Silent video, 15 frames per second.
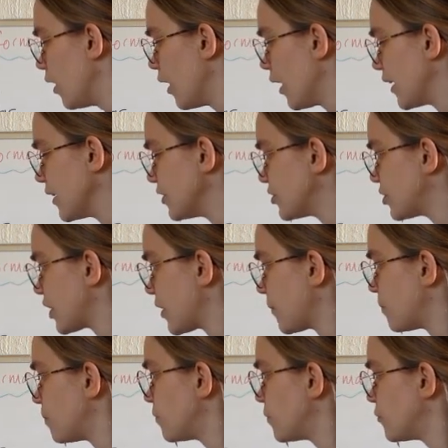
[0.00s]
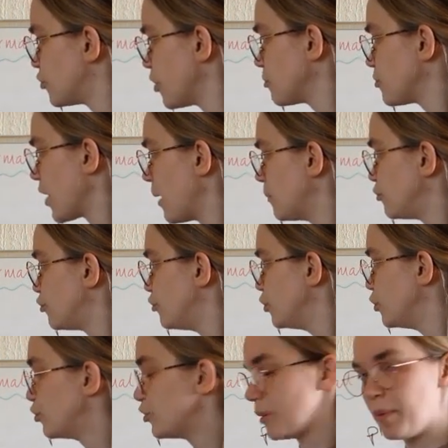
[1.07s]
and sometimes
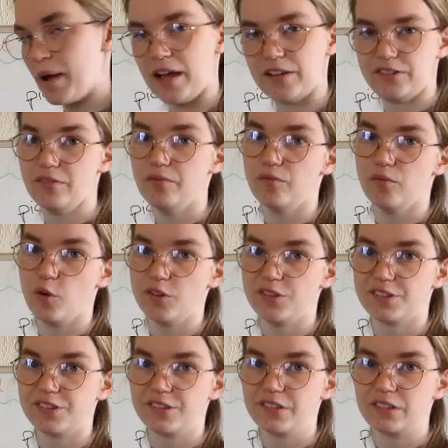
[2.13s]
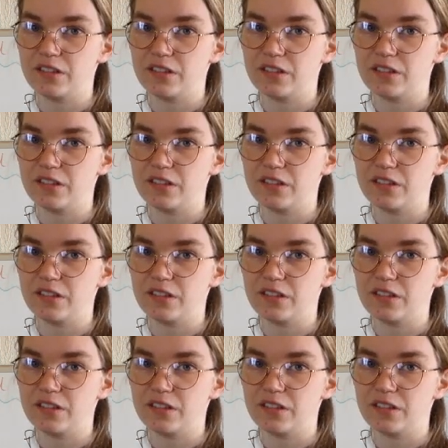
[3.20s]
use a passive voice.